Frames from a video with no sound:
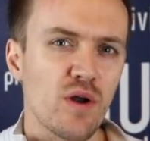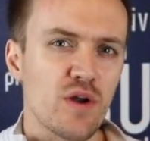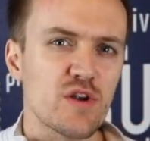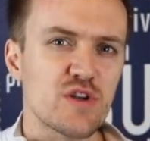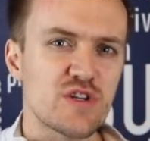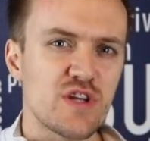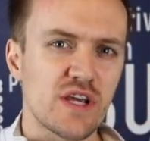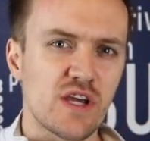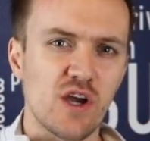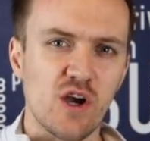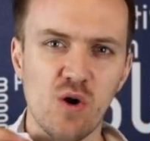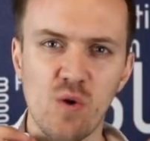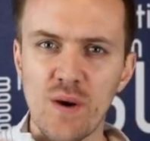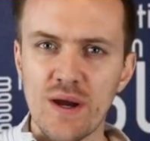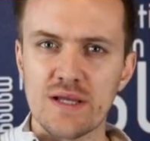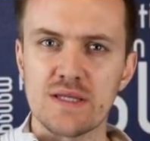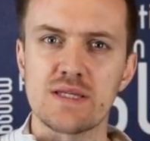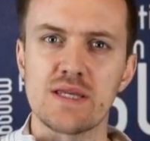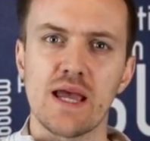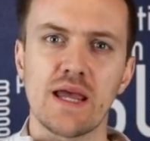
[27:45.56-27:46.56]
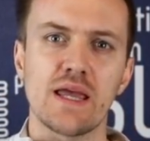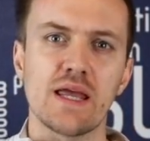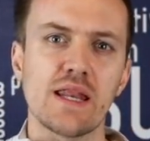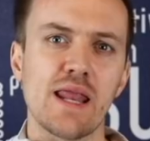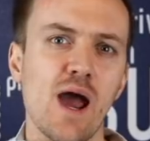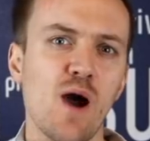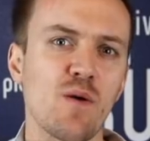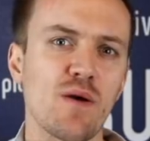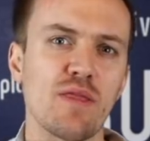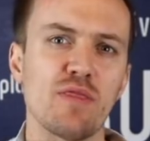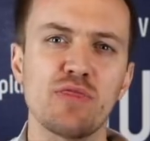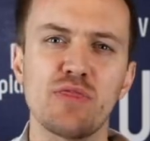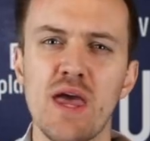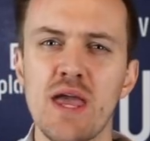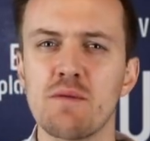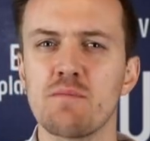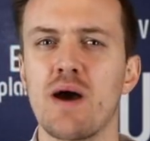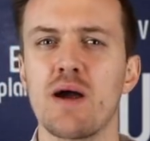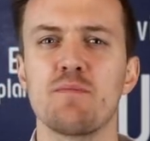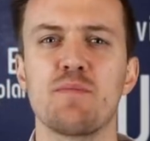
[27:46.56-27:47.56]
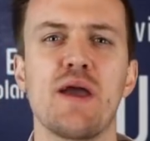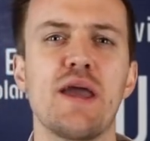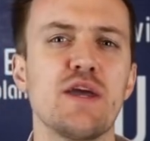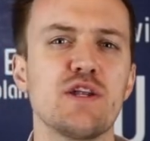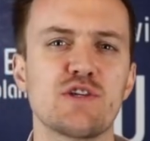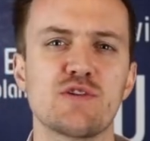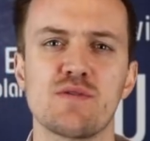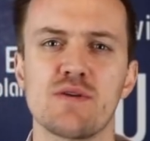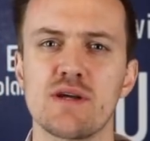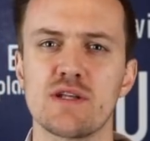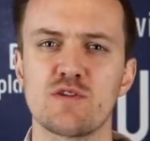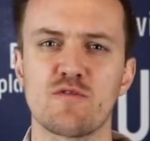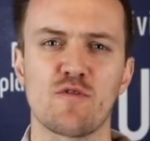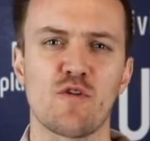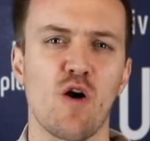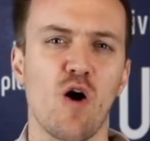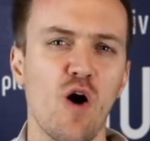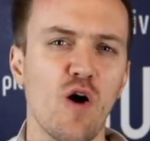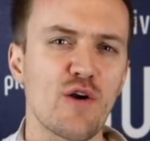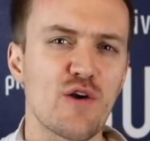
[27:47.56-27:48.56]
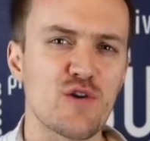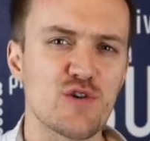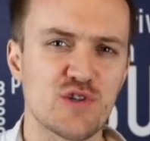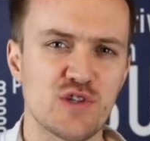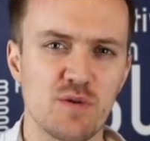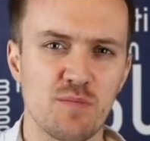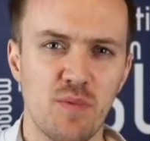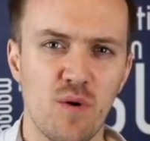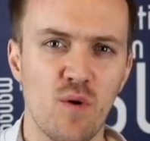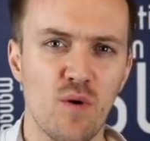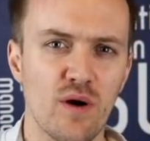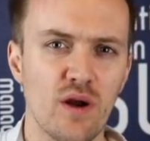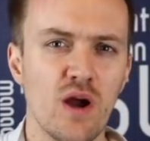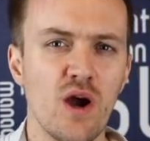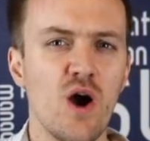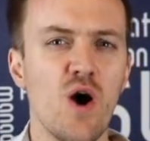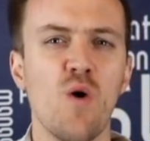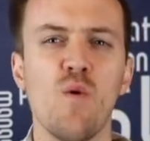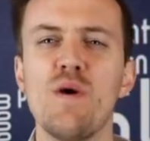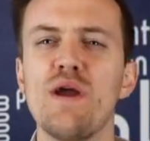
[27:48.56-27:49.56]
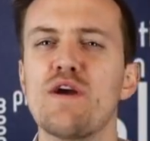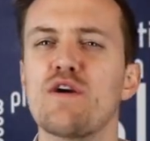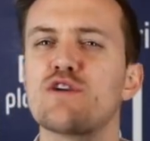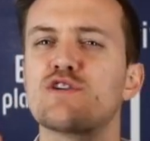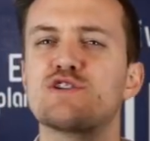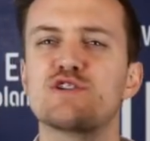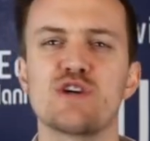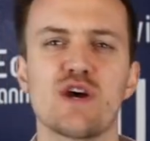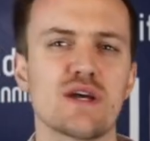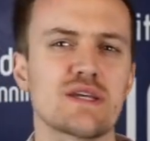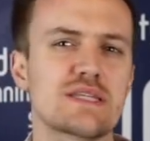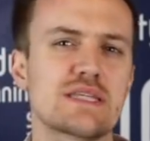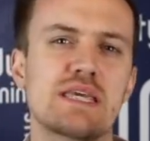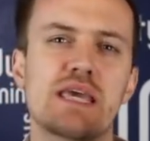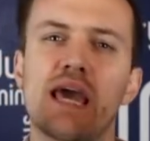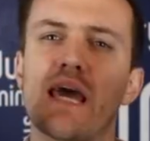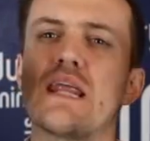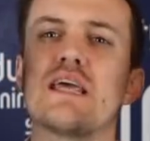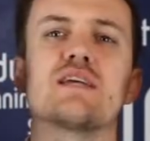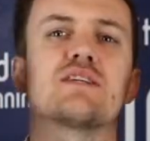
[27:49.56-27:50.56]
to just take a quick second now and thank my Patreons for all your support. We are just getting